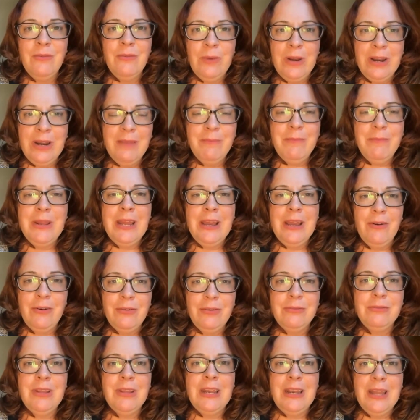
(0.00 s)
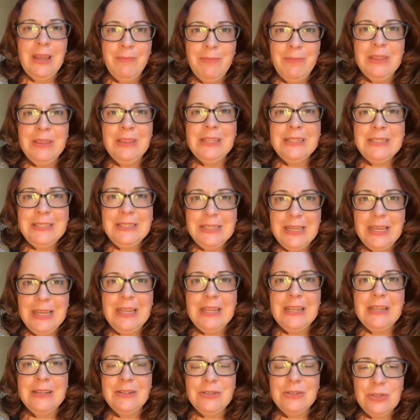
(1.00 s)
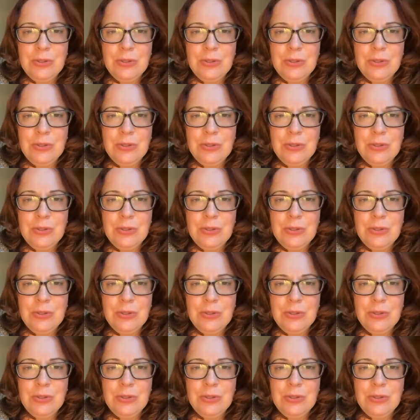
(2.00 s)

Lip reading: when I've been out and I've been listening